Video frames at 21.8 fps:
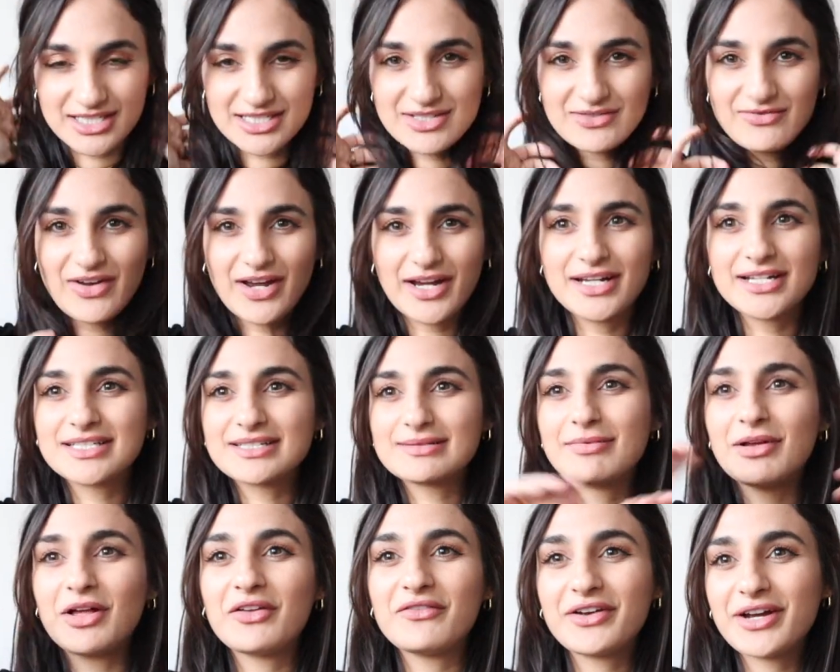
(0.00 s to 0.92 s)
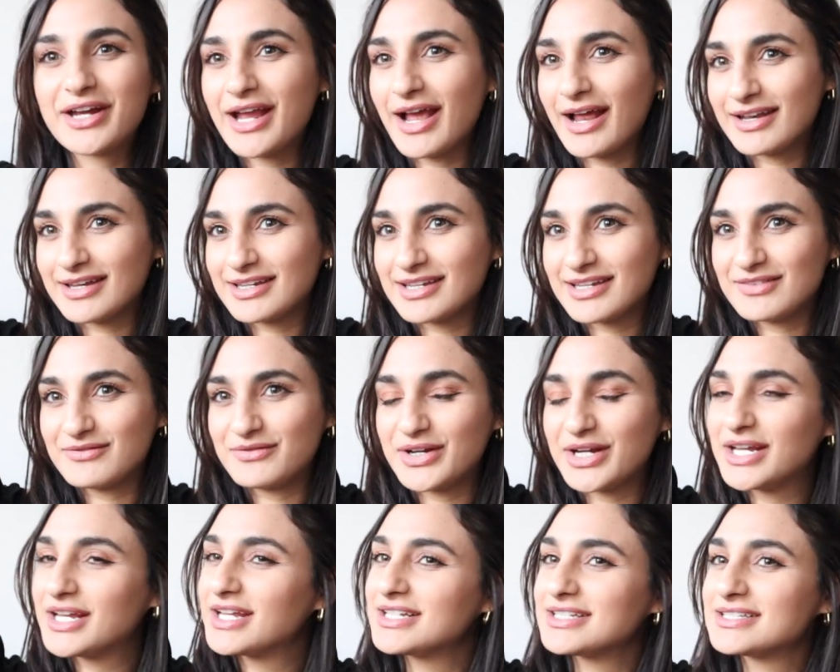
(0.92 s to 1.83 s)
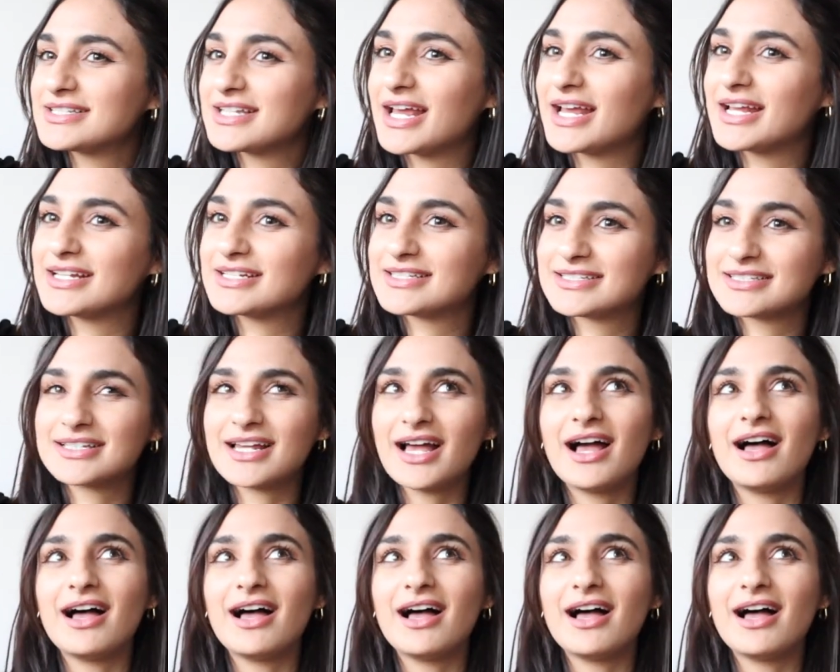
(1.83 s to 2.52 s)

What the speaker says: It's very small, very edited, very concise.